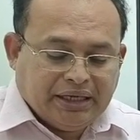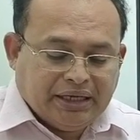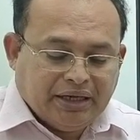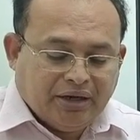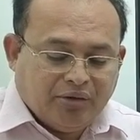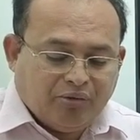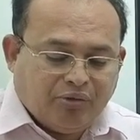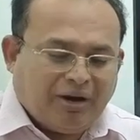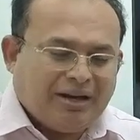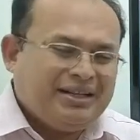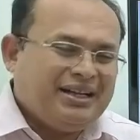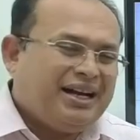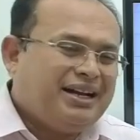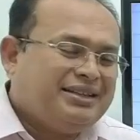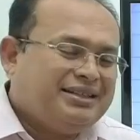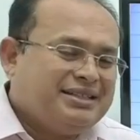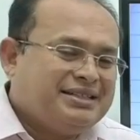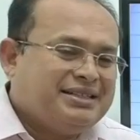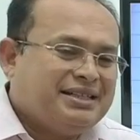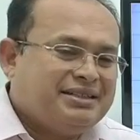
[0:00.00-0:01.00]
What are
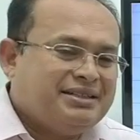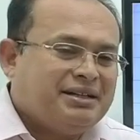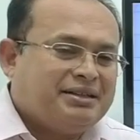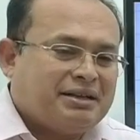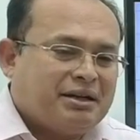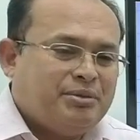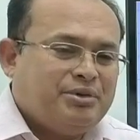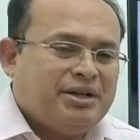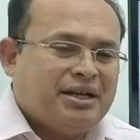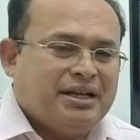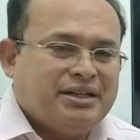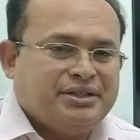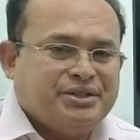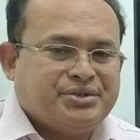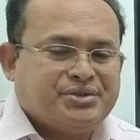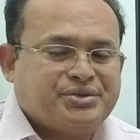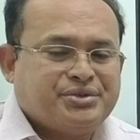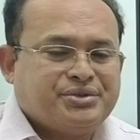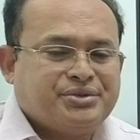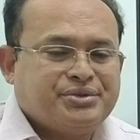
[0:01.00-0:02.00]
these other
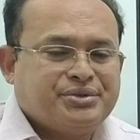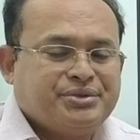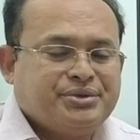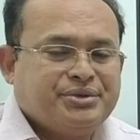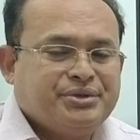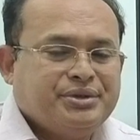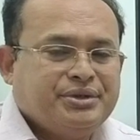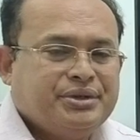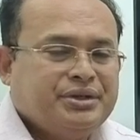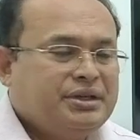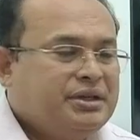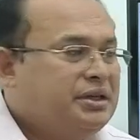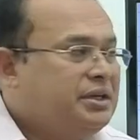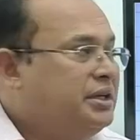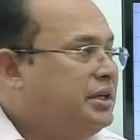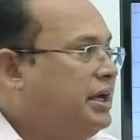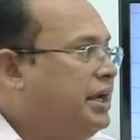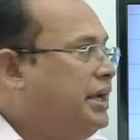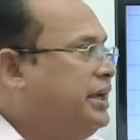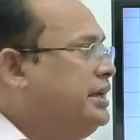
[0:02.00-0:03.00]
terminologies?
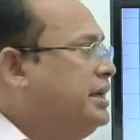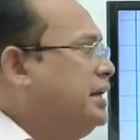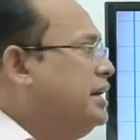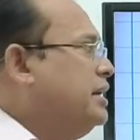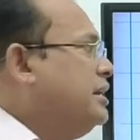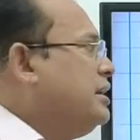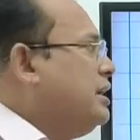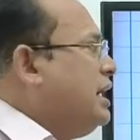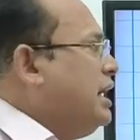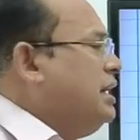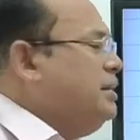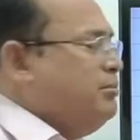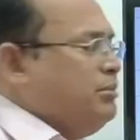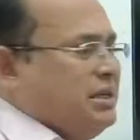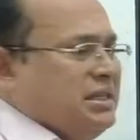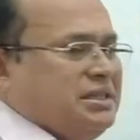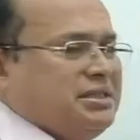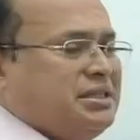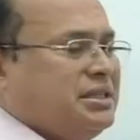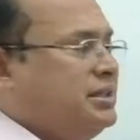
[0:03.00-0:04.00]
Here I
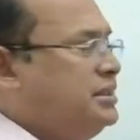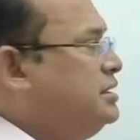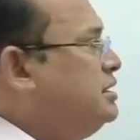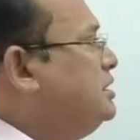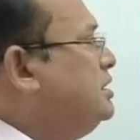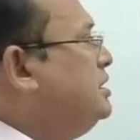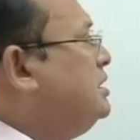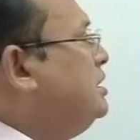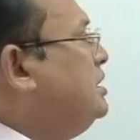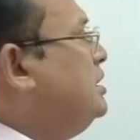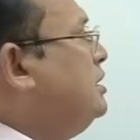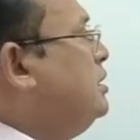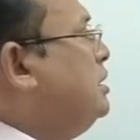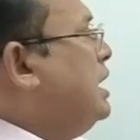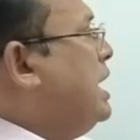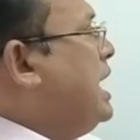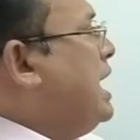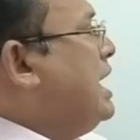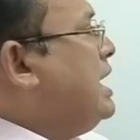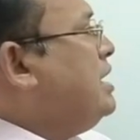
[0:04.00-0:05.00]
mentioned
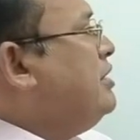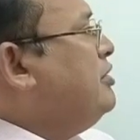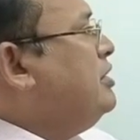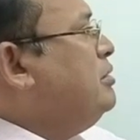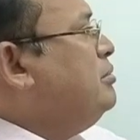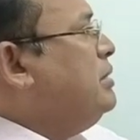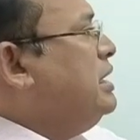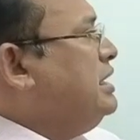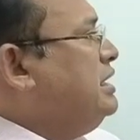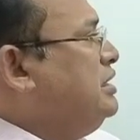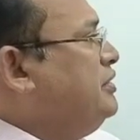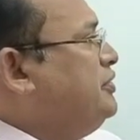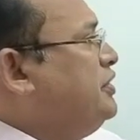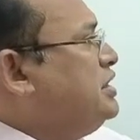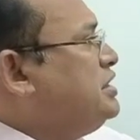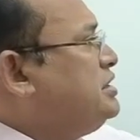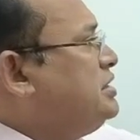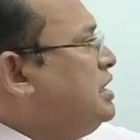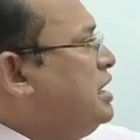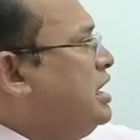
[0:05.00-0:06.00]
arrival
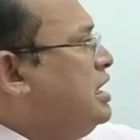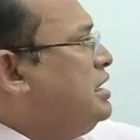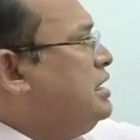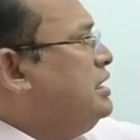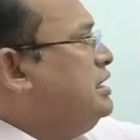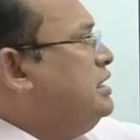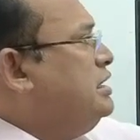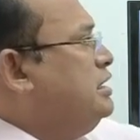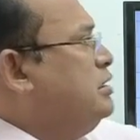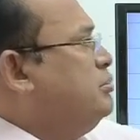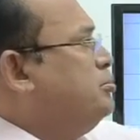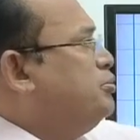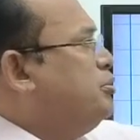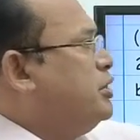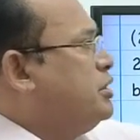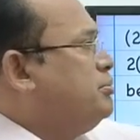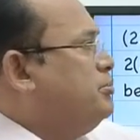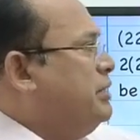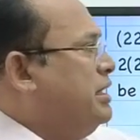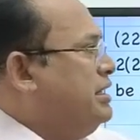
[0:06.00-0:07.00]
manifest or import
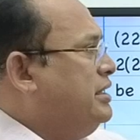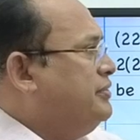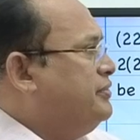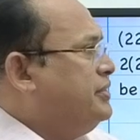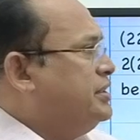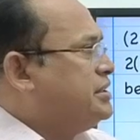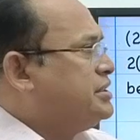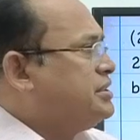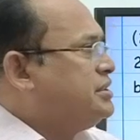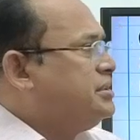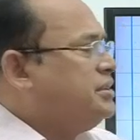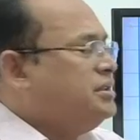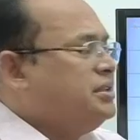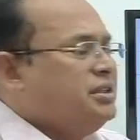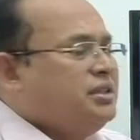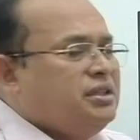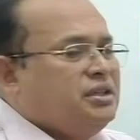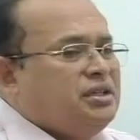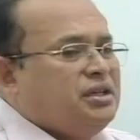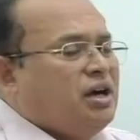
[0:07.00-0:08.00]
manifest
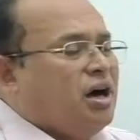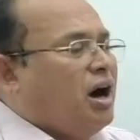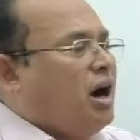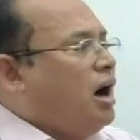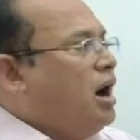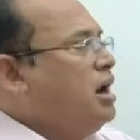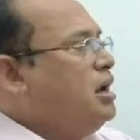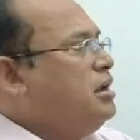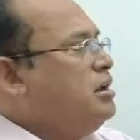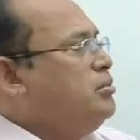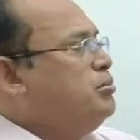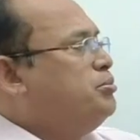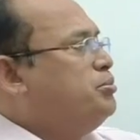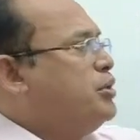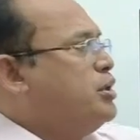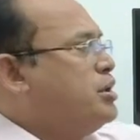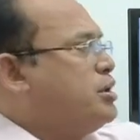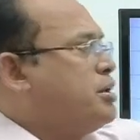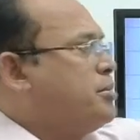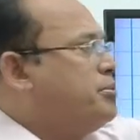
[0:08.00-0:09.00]
or
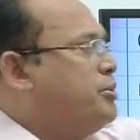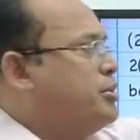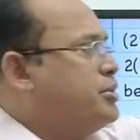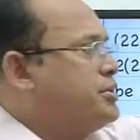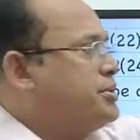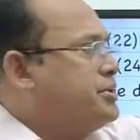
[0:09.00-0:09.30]
import report.